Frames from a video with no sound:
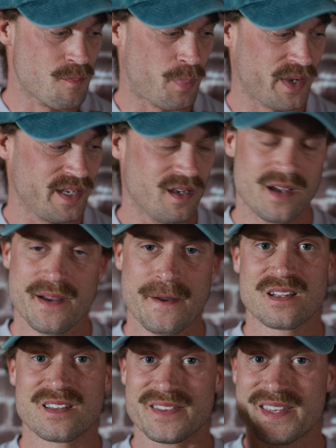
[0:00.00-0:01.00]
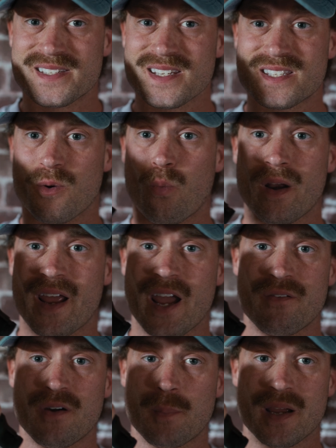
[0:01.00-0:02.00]
But this is the one I
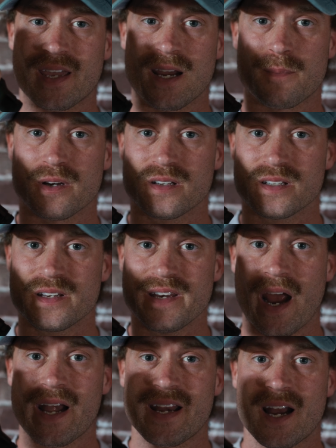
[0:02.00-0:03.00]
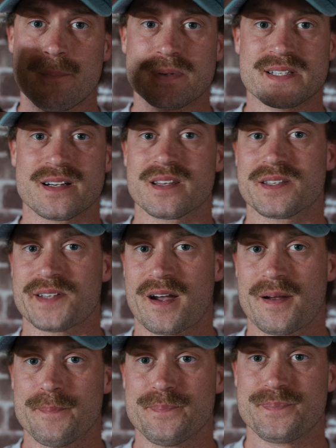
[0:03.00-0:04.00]
have on my camera 99% of the time.